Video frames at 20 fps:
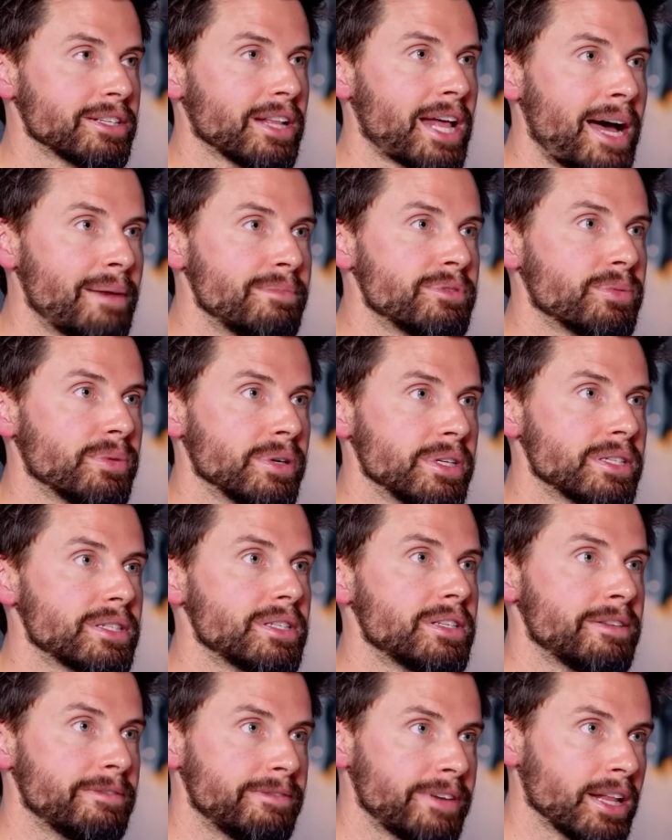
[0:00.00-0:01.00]
Labs was
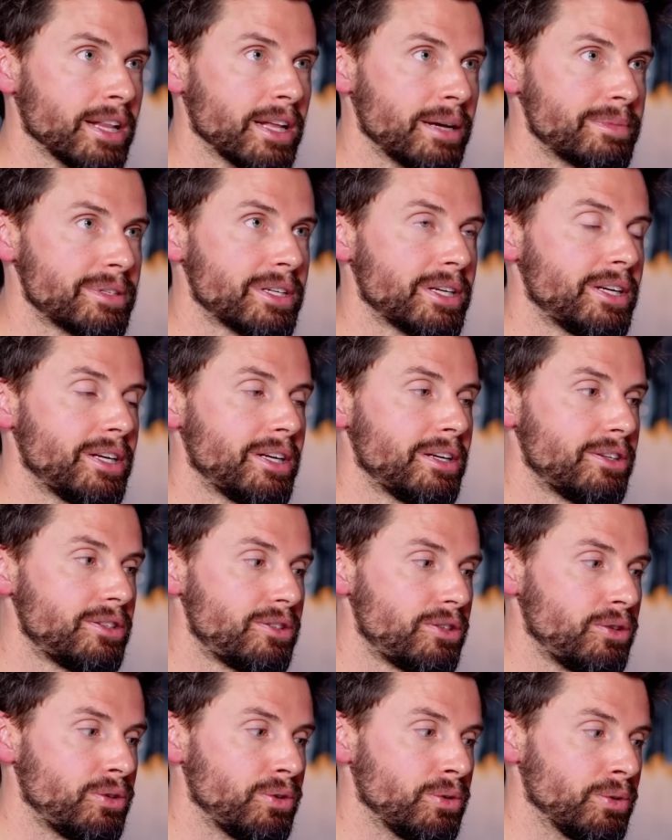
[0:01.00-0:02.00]
developed
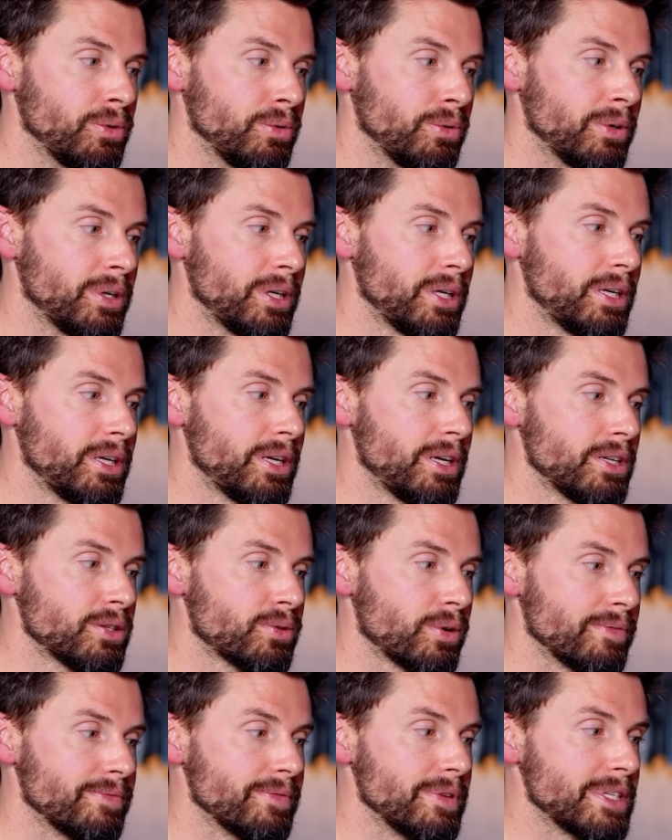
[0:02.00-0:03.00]
to
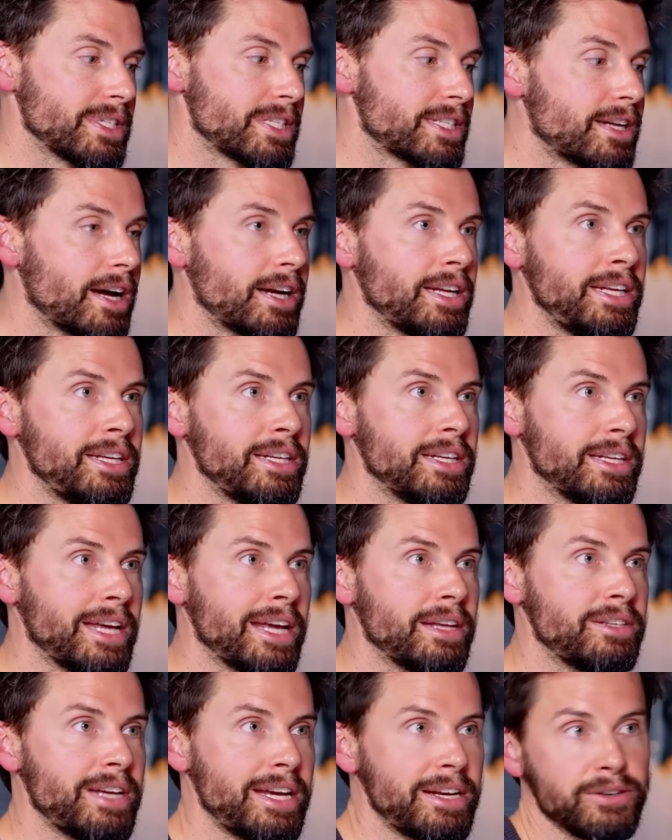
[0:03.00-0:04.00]
sort of
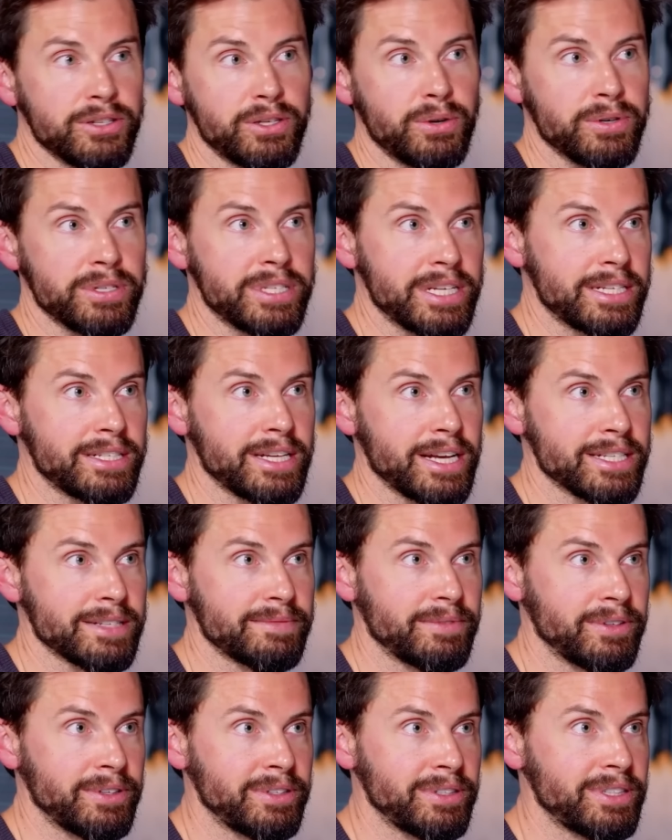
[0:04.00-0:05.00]
study daters who are
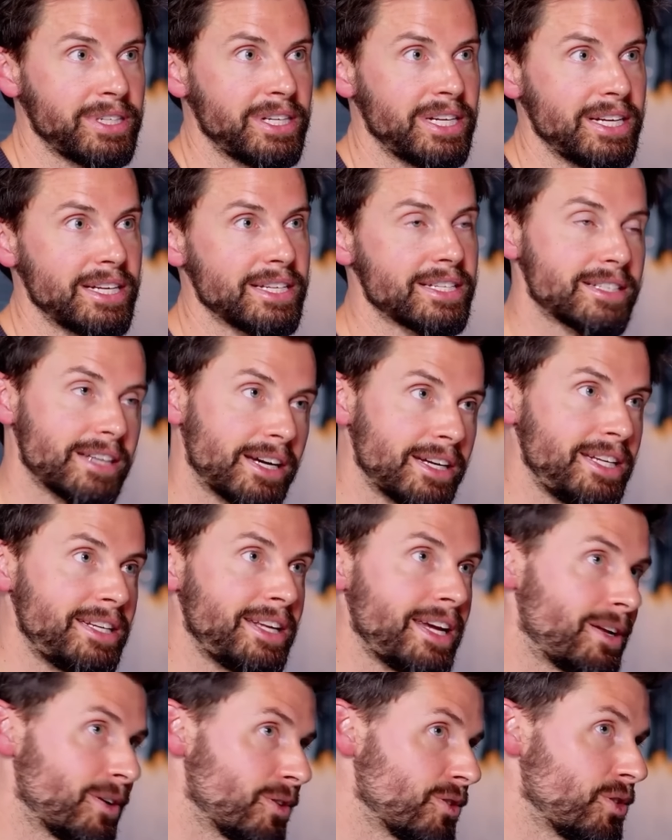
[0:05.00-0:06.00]
successful, study
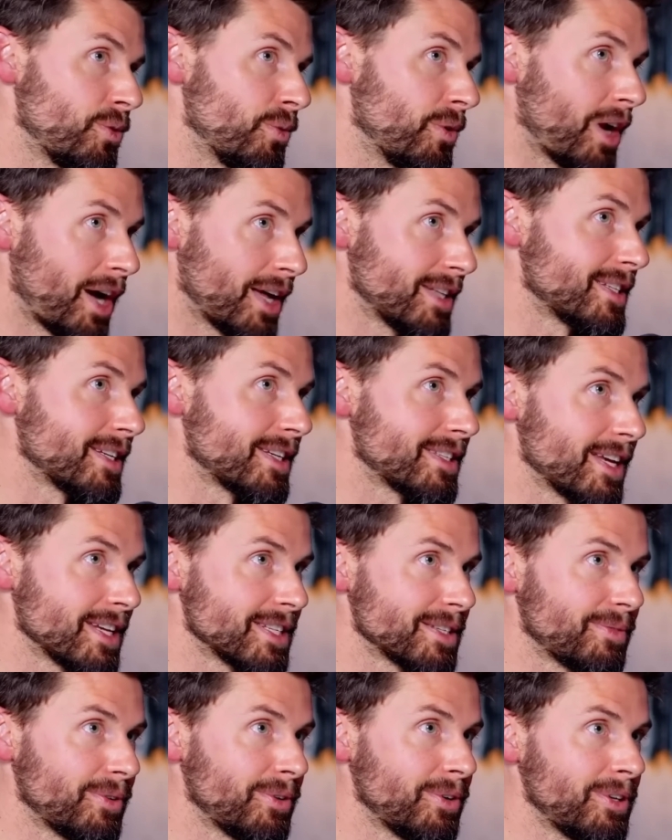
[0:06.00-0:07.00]
daters who are not
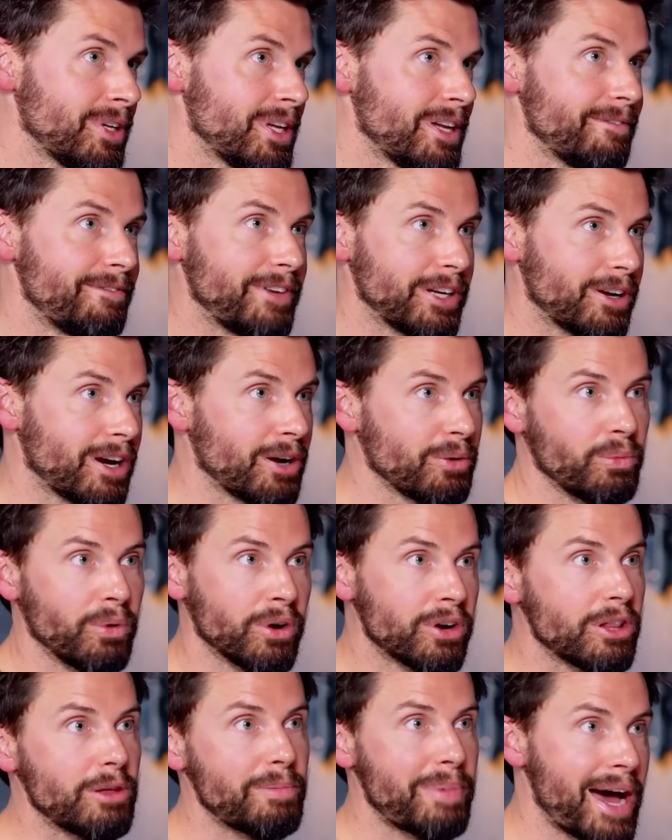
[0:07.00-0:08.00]
successful, figure out
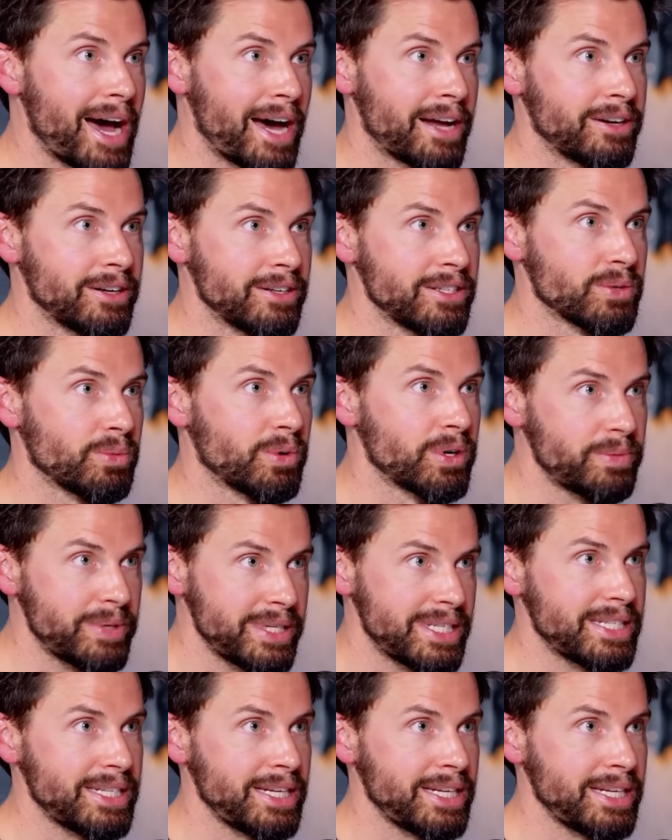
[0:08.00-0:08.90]
what are the patterns, what do we